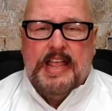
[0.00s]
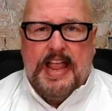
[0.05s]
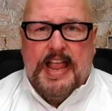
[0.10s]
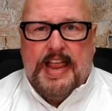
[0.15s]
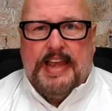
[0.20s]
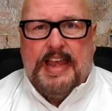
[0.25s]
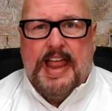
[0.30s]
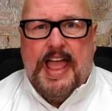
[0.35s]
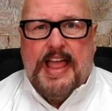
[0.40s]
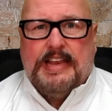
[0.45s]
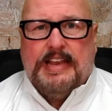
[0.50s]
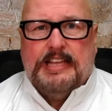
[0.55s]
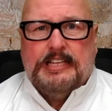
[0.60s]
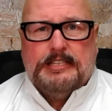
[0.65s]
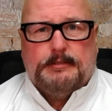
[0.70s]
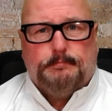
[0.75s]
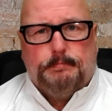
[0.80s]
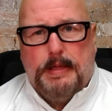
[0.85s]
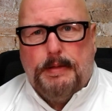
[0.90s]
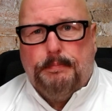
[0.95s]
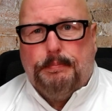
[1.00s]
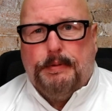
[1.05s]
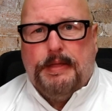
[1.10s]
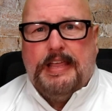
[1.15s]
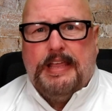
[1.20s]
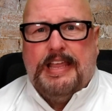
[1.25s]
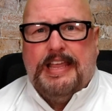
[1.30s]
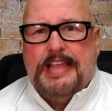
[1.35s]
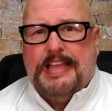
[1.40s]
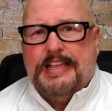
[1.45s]
and that is
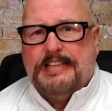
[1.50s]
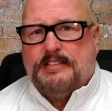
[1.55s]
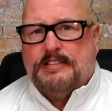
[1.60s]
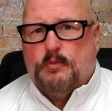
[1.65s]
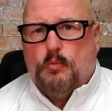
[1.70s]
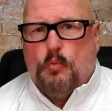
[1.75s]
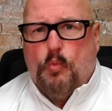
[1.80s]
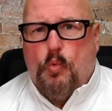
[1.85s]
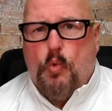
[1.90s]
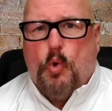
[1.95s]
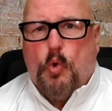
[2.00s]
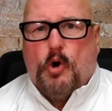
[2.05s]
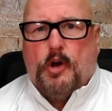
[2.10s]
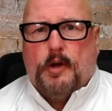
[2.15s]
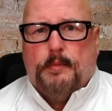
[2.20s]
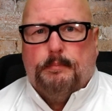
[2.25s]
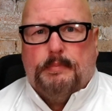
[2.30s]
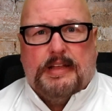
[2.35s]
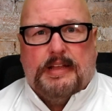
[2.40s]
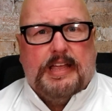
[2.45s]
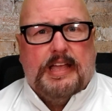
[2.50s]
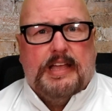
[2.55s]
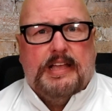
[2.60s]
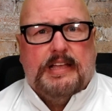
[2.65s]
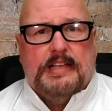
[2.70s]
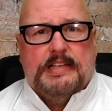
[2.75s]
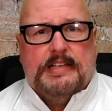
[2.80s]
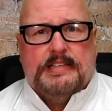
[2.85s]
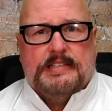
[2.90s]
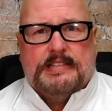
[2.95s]
PPE isn't worn
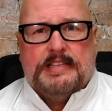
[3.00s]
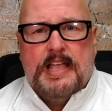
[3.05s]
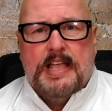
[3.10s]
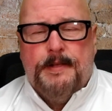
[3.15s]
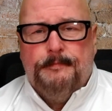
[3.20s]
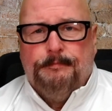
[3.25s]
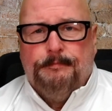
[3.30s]
because